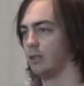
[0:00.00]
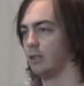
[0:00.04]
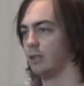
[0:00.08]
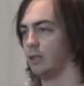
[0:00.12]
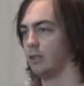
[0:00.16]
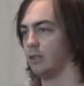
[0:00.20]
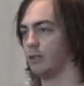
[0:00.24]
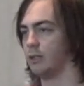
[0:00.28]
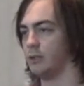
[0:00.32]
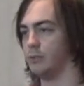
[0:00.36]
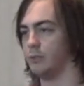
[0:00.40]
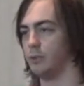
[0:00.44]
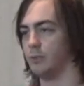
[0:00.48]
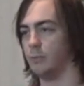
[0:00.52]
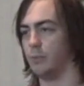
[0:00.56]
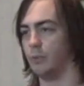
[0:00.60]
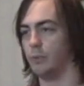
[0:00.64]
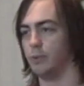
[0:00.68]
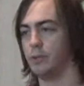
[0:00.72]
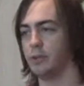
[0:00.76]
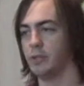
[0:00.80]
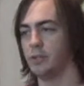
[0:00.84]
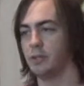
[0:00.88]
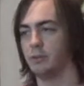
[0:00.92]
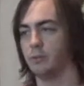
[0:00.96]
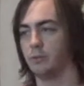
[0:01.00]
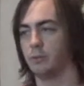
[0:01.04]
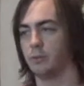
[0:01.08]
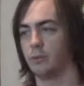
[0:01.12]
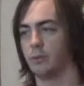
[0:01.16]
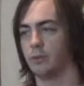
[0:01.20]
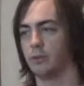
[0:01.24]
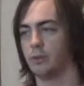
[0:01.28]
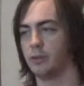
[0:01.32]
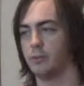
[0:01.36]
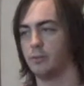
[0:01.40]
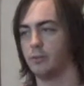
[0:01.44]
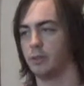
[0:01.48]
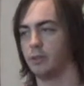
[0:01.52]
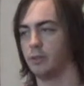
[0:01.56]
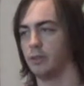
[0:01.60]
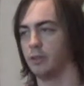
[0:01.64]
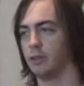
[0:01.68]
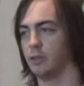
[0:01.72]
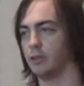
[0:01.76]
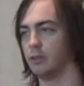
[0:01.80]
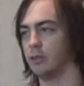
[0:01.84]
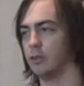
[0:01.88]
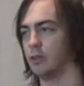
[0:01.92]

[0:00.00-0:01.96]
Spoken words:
Are you a boy or are you a girl?